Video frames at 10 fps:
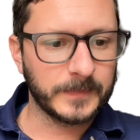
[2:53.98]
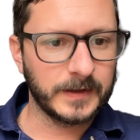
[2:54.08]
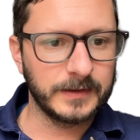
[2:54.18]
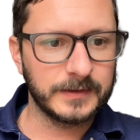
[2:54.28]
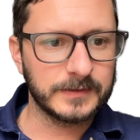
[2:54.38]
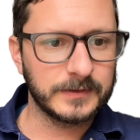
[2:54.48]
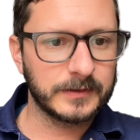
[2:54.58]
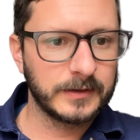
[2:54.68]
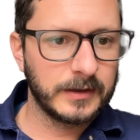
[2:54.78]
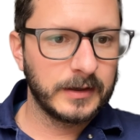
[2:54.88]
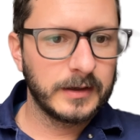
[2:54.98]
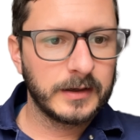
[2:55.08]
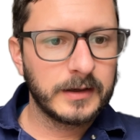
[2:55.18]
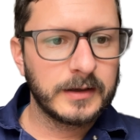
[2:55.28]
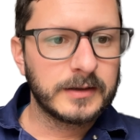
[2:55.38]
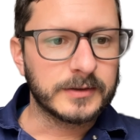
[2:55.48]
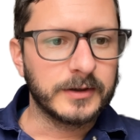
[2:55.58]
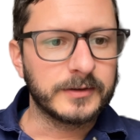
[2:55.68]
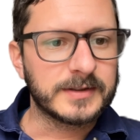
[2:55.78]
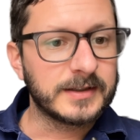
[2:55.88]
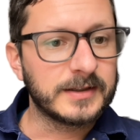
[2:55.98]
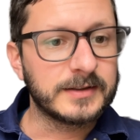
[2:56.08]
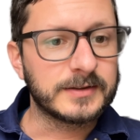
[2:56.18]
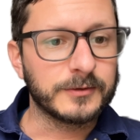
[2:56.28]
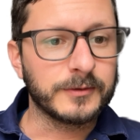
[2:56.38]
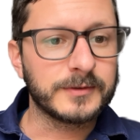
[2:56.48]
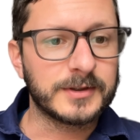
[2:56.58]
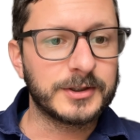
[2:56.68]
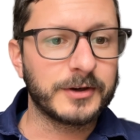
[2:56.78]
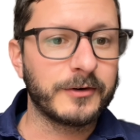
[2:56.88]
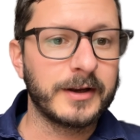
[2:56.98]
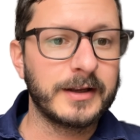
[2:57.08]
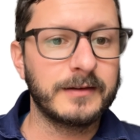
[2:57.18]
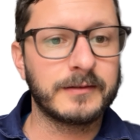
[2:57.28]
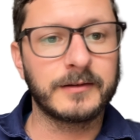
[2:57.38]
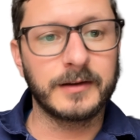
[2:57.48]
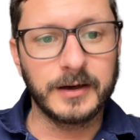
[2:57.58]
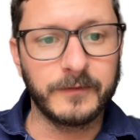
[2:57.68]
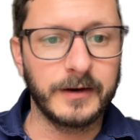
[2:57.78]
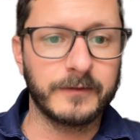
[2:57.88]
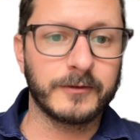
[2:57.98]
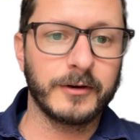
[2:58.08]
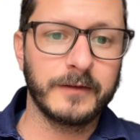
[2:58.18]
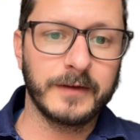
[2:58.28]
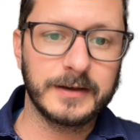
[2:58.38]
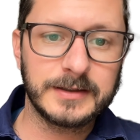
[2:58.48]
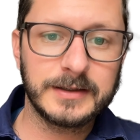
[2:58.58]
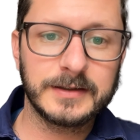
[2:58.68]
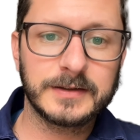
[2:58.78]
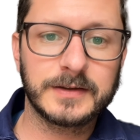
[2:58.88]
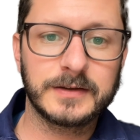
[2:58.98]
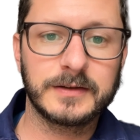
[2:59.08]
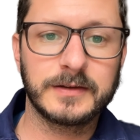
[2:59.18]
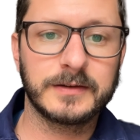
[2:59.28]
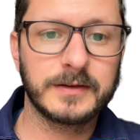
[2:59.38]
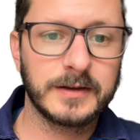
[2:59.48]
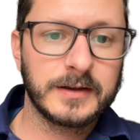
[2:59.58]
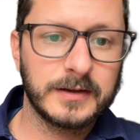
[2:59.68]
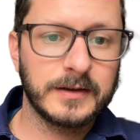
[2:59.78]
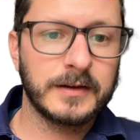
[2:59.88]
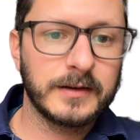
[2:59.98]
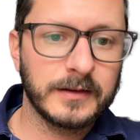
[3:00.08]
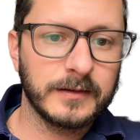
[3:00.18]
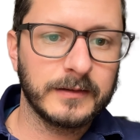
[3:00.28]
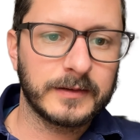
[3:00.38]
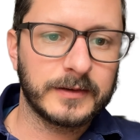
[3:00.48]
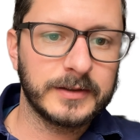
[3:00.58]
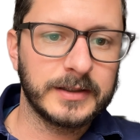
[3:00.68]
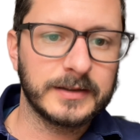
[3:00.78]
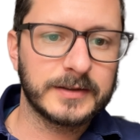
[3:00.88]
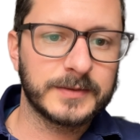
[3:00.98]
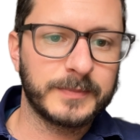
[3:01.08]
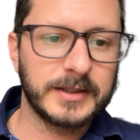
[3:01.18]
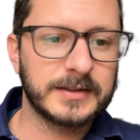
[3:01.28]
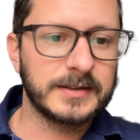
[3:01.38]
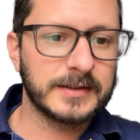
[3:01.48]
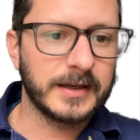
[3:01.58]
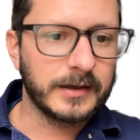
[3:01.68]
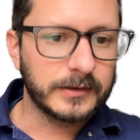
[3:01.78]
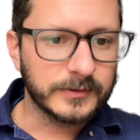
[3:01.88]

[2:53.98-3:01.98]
And let's look. So it says your role is to generate innovative and creative ideas. Let's go ahead and space these out.